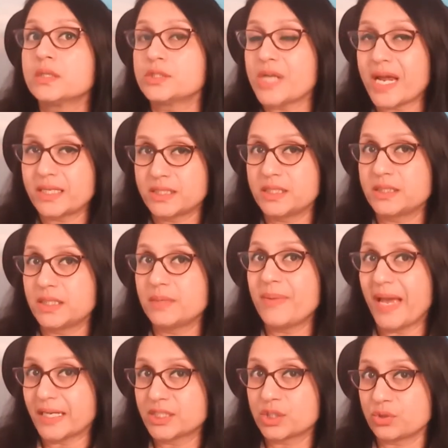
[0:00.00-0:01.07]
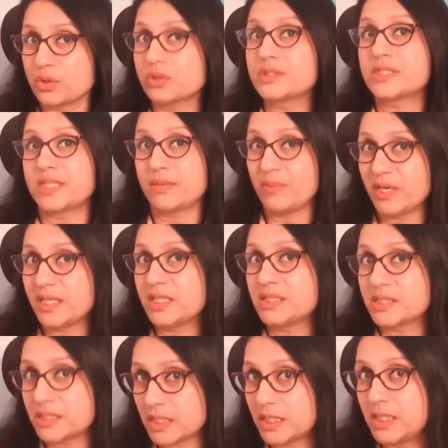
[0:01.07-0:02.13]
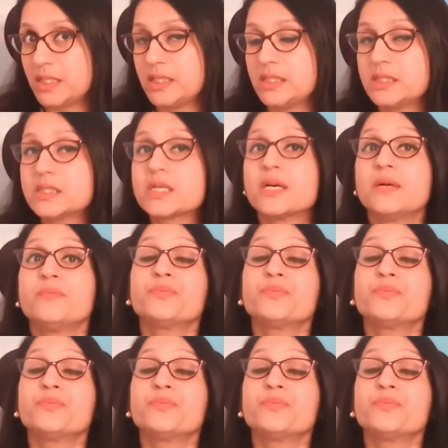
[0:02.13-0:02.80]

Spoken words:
charging the batches on stability studies,